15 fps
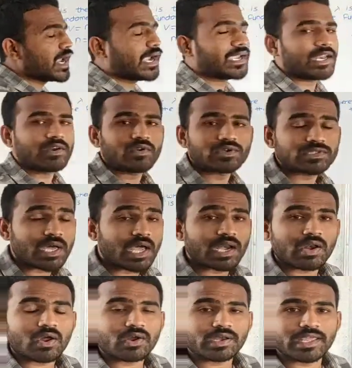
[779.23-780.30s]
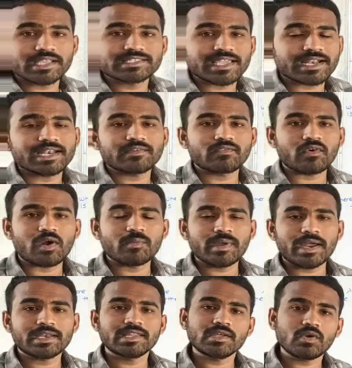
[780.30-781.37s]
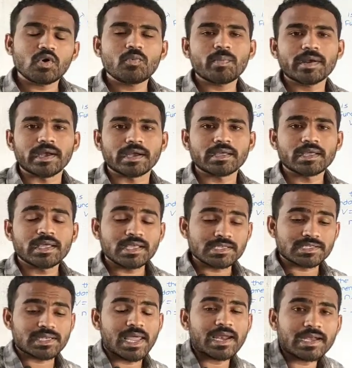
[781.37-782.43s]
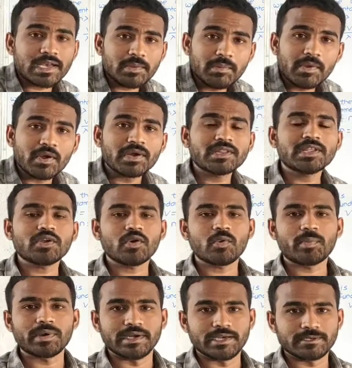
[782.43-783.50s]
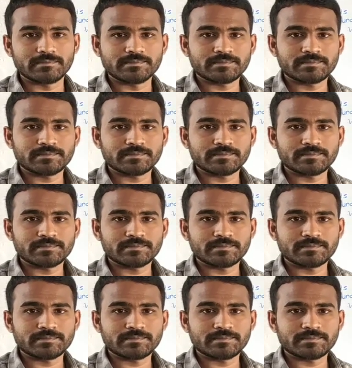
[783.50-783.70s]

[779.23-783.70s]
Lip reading: antinodes are not exactly formed at the open end, slightly beyond the open end.